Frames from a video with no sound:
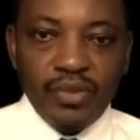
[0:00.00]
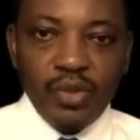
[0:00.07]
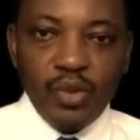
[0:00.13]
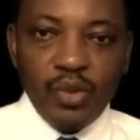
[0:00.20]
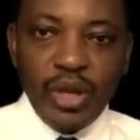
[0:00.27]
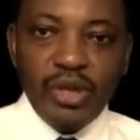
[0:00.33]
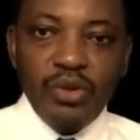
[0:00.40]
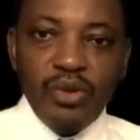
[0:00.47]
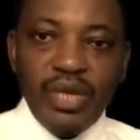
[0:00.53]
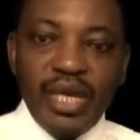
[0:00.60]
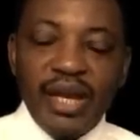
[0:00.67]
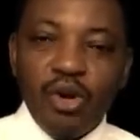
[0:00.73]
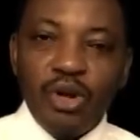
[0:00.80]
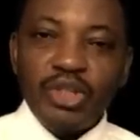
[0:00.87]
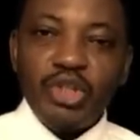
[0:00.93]
So when you
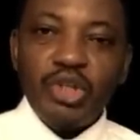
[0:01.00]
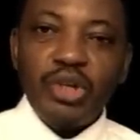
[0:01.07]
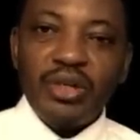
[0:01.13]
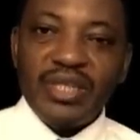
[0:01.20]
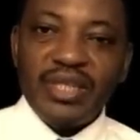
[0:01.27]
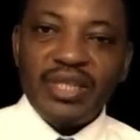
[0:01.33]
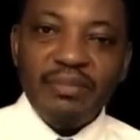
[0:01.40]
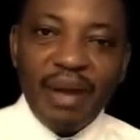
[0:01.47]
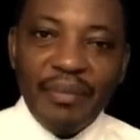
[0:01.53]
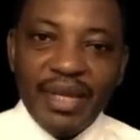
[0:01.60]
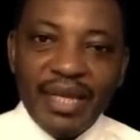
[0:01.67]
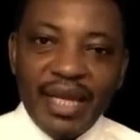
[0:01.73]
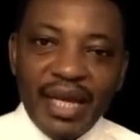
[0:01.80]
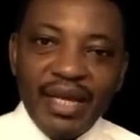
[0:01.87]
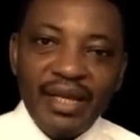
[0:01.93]
hear gunshots in
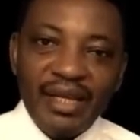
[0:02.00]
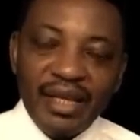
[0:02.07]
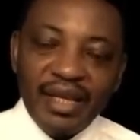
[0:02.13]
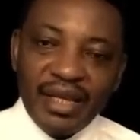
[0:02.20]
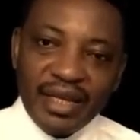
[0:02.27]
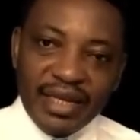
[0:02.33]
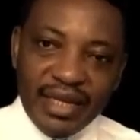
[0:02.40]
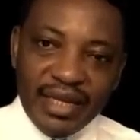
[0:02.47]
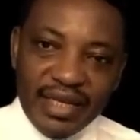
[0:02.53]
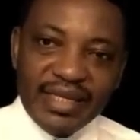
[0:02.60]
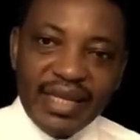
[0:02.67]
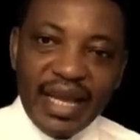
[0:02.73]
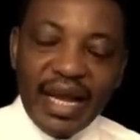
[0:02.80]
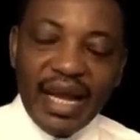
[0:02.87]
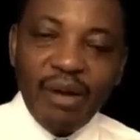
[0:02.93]
Bamenda,
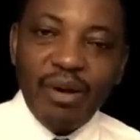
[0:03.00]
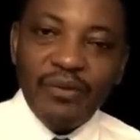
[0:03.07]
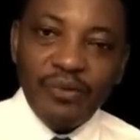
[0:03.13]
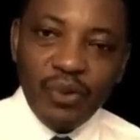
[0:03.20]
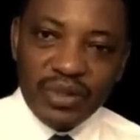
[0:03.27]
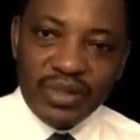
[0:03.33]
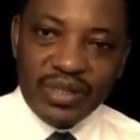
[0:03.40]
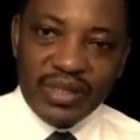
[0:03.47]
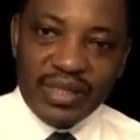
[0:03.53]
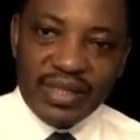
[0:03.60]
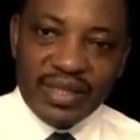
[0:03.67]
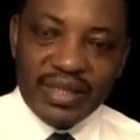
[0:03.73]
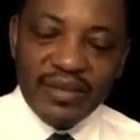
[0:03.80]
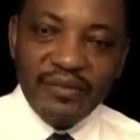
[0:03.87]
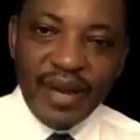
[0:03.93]
these are our
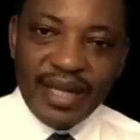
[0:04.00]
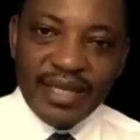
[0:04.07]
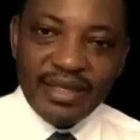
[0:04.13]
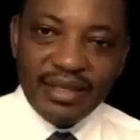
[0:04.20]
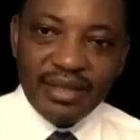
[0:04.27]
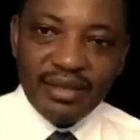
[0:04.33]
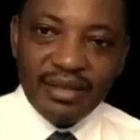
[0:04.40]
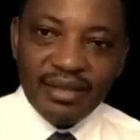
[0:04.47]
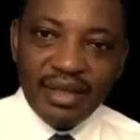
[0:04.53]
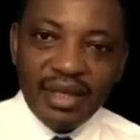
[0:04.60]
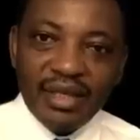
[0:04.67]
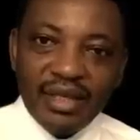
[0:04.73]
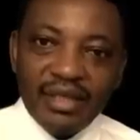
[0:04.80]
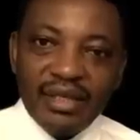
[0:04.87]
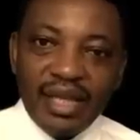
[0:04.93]
forces fighting.
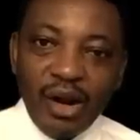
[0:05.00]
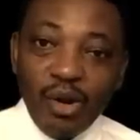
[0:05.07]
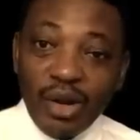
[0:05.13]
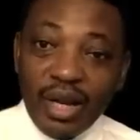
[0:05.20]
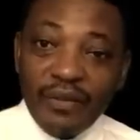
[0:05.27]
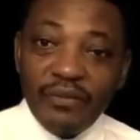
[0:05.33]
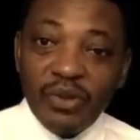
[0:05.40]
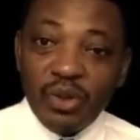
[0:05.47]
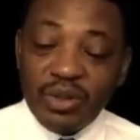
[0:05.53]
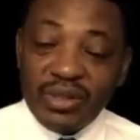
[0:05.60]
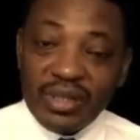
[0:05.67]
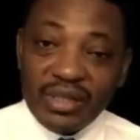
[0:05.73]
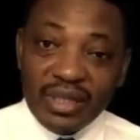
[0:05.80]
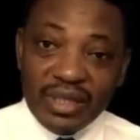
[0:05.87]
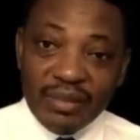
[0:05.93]
There are other
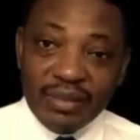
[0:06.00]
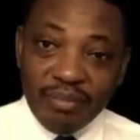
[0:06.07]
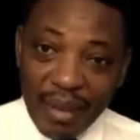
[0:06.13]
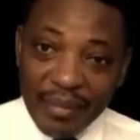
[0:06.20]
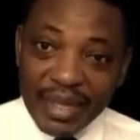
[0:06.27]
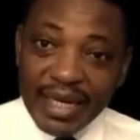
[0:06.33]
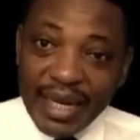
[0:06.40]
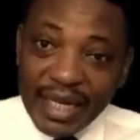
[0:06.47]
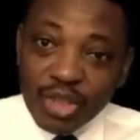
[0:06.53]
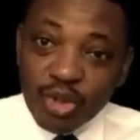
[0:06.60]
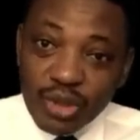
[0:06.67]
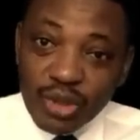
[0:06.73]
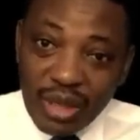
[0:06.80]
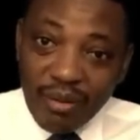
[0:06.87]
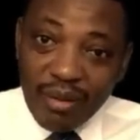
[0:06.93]
videos in Bamenda that
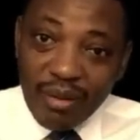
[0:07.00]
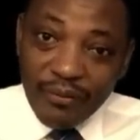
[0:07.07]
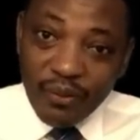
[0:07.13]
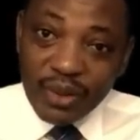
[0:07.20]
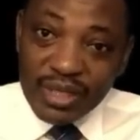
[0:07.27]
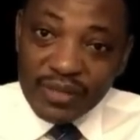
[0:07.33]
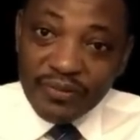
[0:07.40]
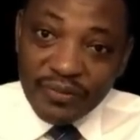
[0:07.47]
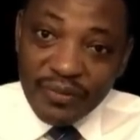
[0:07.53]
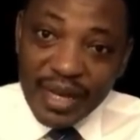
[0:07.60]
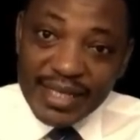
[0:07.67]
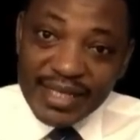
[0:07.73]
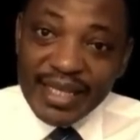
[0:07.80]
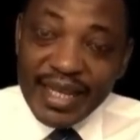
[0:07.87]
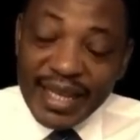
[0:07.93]
show our forces
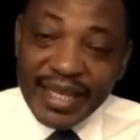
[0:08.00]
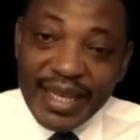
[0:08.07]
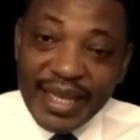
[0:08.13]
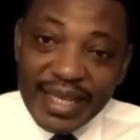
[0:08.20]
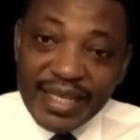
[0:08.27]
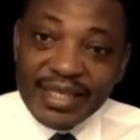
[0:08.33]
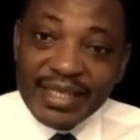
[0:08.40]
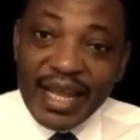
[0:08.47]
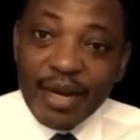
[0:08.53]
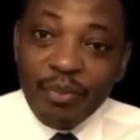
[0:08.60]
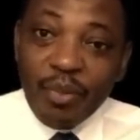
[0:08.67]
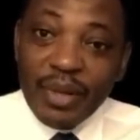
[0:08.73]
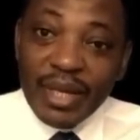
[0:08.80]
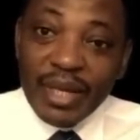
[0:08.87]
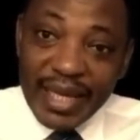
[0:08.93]
fighting against
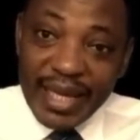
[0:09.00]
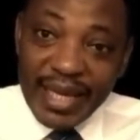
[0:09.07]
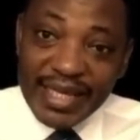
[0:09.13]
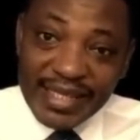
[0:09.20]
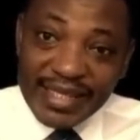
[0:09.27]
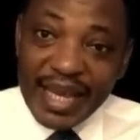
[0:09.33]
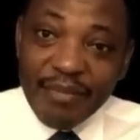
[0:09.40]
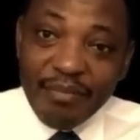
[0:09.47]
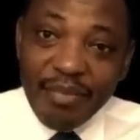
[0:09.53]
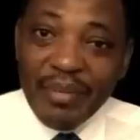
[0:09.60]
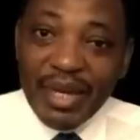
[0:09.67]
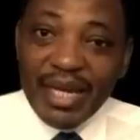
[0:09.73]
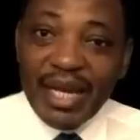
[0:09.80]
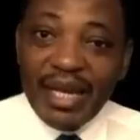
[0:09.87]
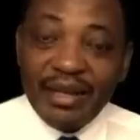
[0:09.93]
Larbube inside
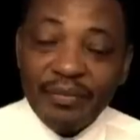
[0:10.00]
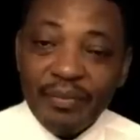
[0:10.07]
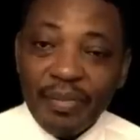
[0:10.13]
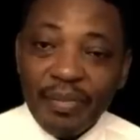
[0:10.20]
Bamenda.